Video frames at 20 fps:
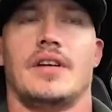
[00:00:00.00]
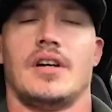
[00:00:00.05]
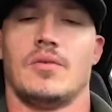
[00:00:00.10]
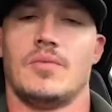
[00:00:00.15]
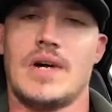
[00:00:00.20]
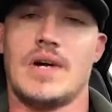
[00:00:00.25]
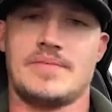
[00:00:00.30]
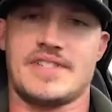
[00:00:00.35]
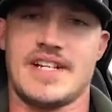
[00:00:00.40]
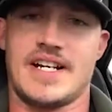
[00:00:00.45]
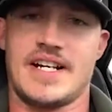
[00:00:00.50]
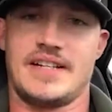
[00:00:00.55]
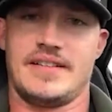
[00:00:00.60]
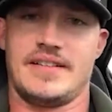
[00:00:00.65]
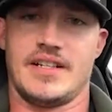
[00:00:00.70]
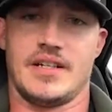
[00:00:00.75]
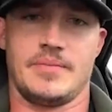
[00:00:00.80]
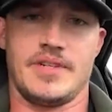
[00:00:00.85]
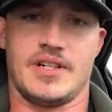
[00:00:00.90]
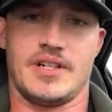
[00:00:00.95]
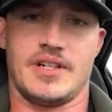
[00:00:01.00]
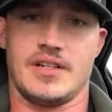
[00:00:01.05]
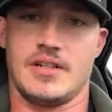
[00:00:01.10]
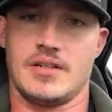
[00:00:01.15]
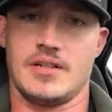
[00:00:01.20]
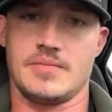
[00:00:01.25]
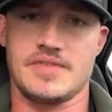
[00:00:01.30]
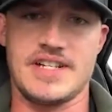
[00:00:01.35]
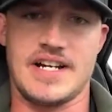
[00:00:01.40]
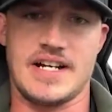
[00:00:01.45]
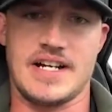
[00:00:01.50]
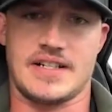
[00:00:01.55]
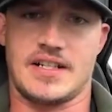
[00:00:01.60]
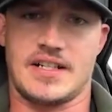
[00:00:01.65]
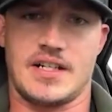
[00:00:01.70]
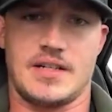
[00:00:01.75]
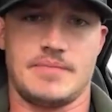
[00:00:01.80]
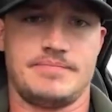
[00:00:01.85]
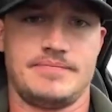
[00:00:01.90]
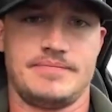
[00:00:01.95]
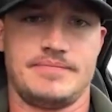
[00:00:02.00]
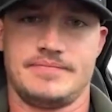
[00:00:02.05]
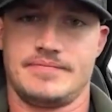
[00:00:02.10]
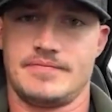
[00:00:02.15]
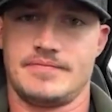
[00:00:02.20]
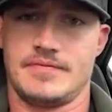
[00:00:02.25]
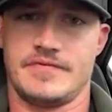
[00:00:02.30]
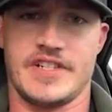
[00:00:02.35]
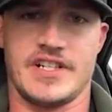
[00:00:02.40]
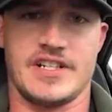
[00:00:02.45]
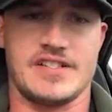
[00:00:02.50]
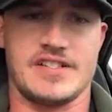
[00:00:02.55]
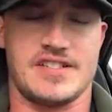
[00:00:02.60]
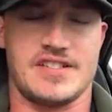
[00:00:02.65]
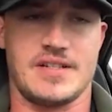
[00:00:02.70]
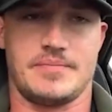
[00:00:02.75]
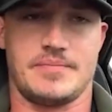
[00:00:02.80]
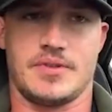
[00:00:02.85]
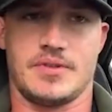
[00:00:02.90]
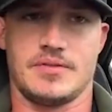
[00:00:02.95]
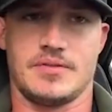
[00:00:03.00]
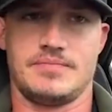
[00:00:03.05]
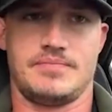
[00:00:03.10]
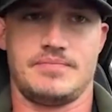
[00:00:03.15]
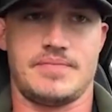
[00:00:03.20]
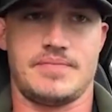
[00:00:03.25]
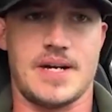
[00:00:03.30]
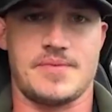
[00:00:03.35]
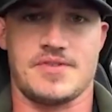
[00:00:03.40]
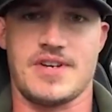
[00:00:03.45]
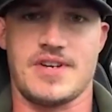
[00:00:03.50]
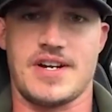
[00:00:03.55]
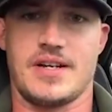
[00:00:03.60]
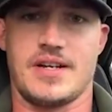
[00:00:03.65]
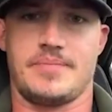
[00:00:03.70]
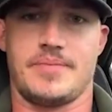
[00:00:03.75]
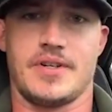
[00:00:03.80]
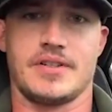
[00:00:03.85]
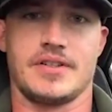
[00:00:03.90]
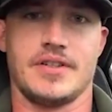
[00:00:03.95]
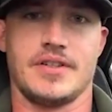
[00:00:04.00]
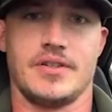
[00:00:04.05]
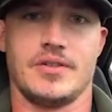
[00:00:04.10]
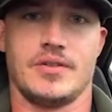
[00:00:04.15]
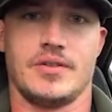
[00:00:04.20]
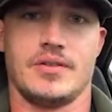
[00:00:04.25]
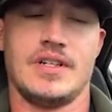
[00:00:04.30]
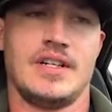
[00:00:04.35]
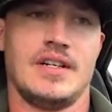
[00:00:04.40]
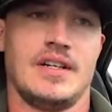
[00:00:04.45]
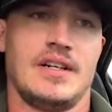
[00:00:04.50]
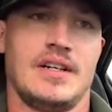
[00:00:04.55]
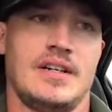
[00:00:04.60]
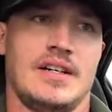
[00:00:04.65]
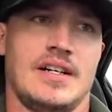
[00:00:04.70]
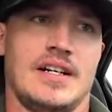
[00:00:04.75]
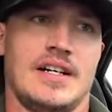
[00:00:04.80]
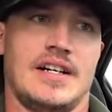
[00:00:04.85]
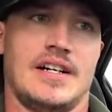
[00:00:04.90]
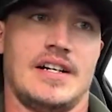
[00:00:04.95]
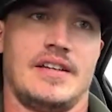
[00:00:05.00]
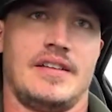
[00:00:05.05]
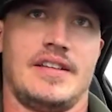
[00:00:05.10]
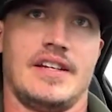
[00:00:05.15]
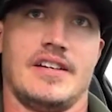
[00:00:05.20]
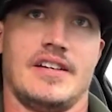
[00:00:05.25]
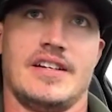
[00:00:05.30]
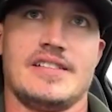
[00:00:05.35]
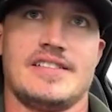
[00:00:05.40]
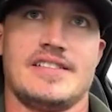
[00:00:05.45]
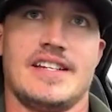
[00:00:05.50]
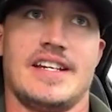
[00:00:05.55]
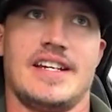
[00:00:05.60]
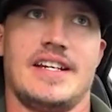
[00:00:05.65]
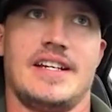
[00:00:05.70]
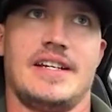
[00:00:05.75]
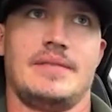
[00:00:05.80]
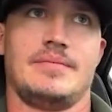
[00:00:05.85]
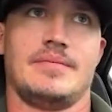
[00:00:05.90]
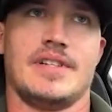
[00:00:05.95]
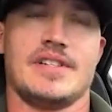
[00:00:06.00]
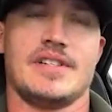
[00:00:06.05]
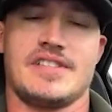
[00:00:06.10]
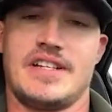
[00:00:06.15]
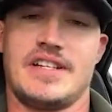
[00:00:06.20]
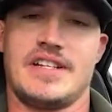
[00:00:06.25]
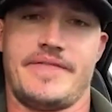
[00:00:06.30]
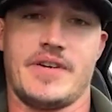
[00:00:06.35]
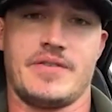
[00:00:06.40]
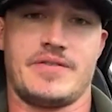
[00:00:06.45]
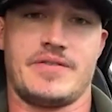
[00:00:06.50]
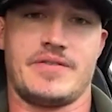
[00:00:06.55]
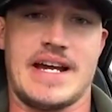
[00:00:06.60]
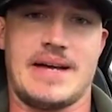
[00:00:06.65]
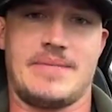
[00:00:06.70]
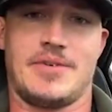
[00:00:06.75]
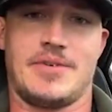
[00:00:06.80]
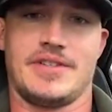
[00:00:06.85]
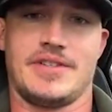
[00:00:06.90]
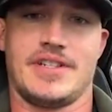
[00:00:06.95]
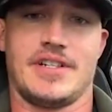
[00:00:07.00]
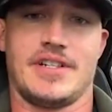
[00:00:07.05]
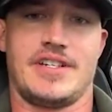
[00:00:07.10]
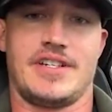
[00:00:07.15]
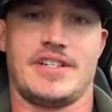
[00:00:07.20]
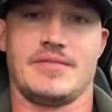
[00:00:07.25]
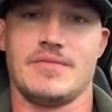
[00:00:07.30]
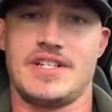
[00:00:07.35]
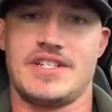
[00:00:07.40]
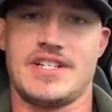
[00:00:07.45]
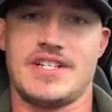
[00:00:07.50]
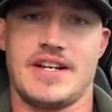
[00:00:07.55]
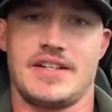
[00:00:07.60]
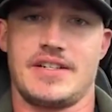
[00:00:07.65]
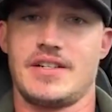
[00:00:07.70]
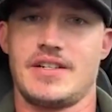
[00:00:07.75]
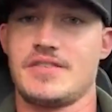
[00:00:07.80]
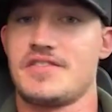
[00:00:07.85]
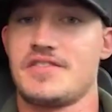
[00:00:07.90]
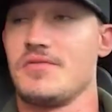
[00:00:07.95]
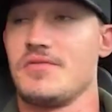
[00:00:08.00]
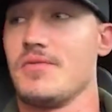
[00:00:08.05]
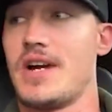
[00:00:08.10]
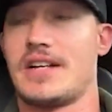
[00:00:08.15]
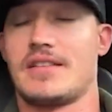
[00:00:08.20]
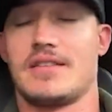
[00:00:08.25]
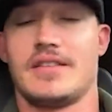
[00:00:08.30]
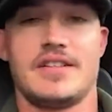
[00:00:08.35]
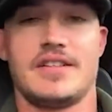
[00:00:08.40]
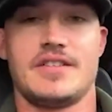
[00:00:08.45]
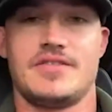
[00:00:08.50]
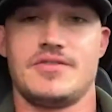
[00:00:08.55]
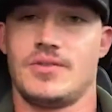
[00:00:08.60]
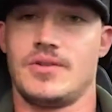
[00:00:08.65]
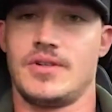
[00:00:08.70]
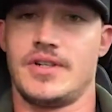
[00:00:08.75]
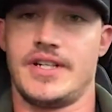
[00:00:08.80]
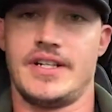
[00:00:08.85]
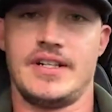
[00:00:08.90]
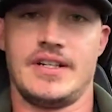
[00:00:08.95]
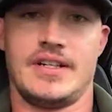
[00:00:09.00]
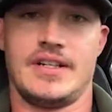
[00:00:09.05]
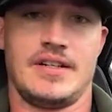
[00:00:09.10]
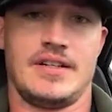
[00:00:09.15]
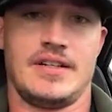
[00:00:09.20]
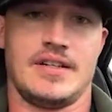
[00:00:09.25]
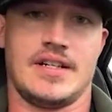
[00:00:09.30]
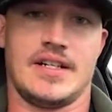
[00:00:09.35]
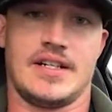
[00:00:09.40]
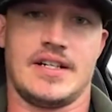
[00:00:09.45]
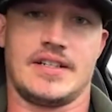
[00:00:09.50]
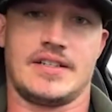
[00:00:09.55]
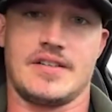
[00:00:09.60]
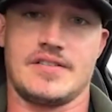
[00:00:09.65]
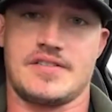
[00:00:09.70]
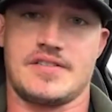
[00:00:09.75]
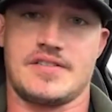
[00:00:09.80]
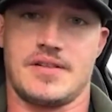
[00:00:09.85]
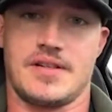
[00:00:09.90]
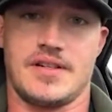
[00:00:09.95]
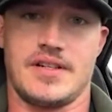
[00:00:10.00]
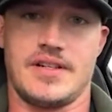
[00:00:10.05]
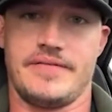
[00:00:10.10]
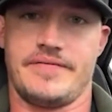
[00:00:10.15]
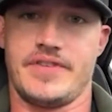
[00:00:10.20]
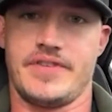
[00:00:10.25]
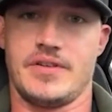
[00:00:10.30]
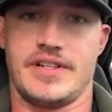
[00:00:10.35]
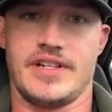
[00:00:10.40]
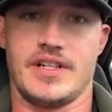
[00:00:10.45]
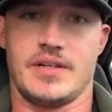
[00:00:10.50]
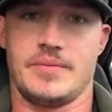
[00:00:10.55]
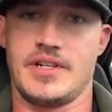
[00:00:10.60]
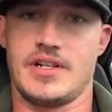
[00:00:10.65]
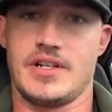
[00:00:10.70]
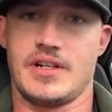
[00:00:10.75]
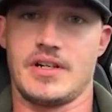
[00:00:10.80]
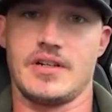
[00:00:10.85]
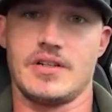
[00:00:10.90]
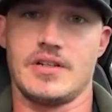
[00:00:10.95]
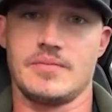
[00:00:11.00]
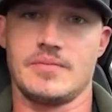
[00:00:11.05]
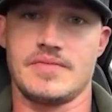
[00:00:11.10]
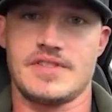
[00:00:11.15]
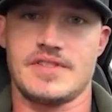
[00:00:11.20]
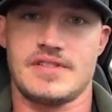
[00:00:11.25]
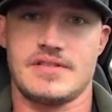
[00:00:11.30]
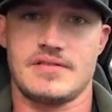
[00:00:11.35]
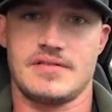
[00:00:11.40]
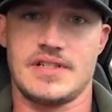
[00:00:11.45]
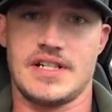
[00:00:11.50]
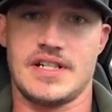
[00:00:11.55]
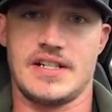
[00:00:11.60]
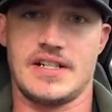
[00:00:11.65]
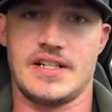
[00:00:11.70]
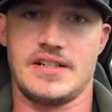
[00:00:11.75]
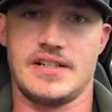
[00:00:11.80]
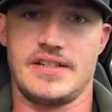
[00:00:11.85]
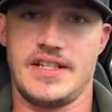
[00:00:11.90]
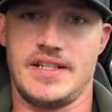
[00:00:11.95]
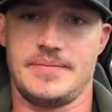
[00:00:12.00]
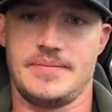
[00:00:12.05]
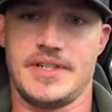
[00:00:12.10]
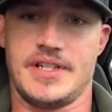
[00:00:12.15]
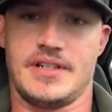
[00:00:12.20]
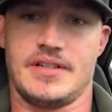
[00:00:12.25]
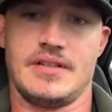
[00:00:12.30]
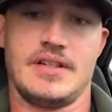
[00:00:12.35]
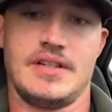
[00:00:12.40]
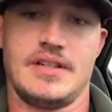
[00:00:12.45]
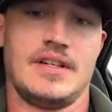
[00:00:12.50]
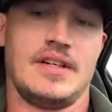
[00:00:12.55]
our website lbrhomes.com, very simple, pops right up on Google. Uh, there is a there's an info tab on there. You can reach out. It goes directly to Joy uh, goes to our info at LBR Homes uh, email.